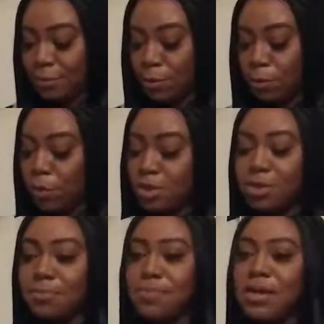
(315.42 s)
One of
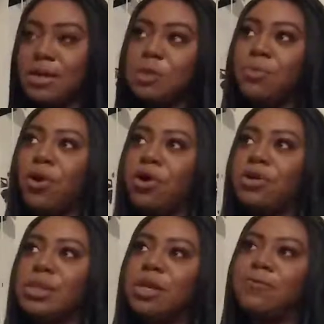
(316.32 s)
the biggest
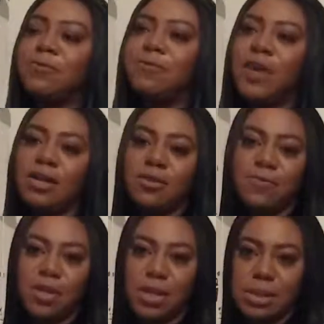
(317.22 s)
parts of effective
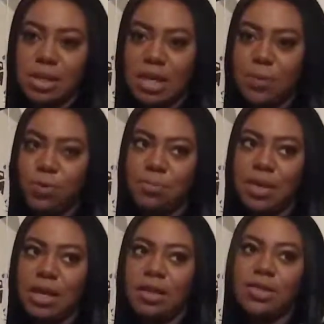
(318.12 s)
listening would
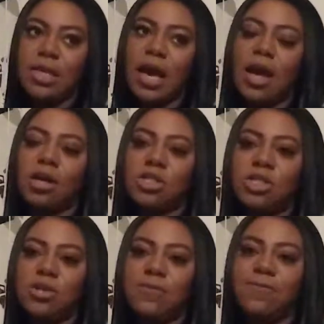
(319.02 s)
be to
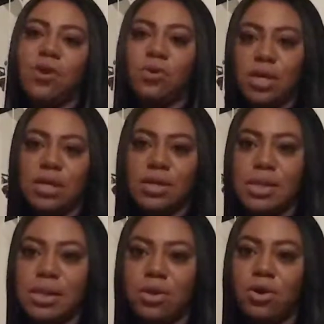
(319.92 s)
actually
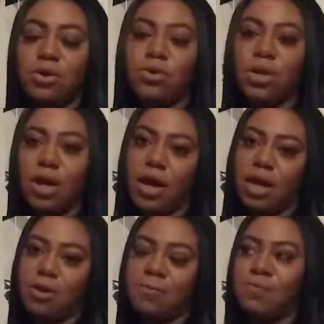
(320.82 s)
focus on your
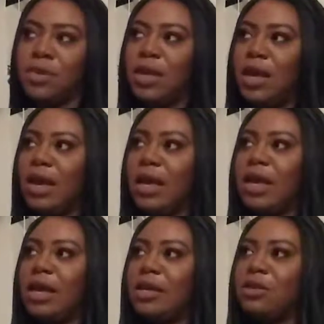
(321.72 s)
client.
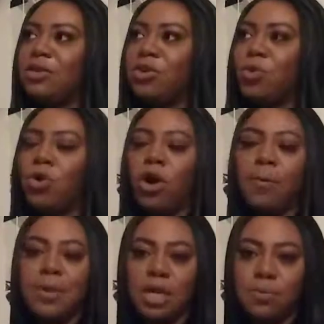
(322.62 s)
And, we're all
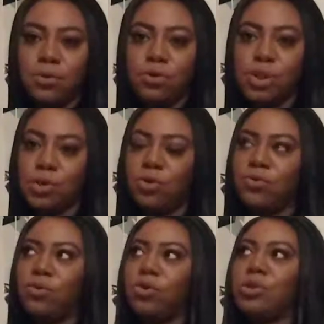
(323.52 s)
people, so of
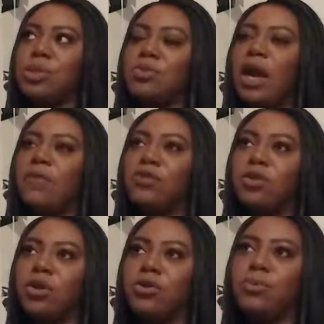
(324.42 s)
course you have to
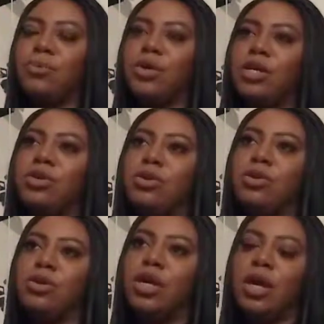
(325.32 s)
learn to put
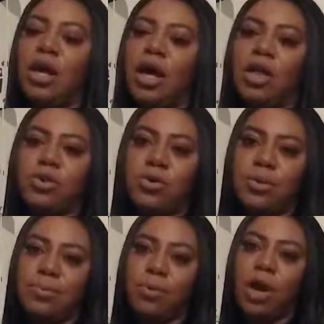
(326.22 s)
your other
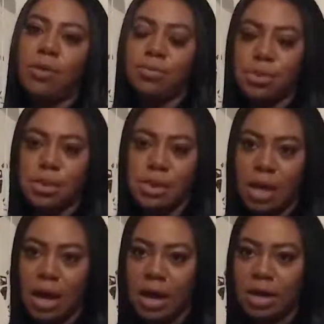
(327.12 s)
problems
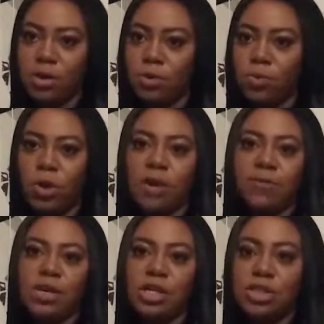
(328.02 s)
aside or
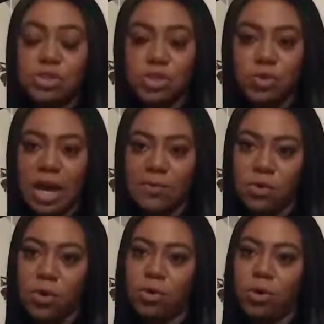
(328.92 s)
whatever issues you have
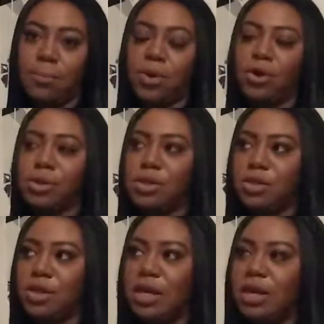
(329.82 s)
going on
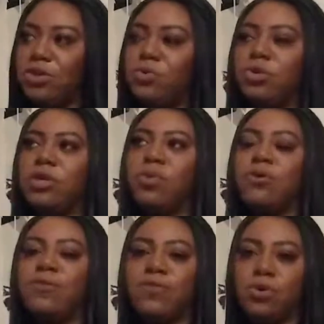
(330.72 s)
personally, and you really want to
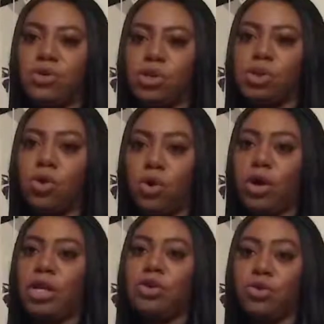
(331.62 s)
focus
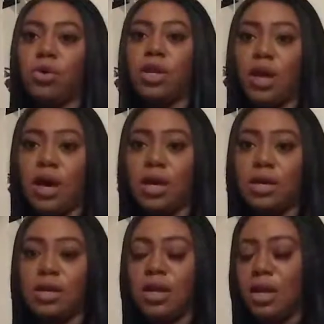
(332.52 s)
on your
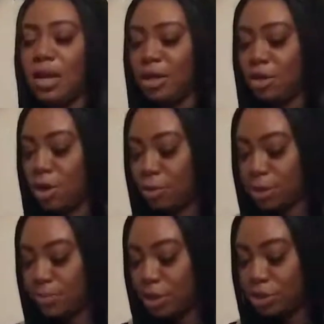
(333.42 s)
client, as
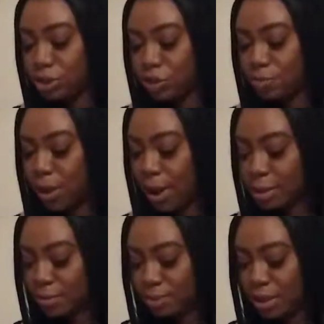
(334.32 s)
much as you
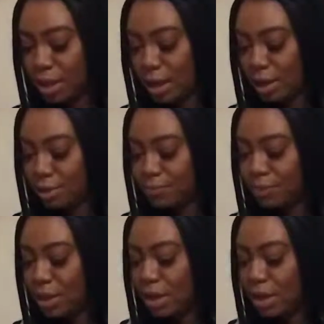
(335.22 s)
possibly can.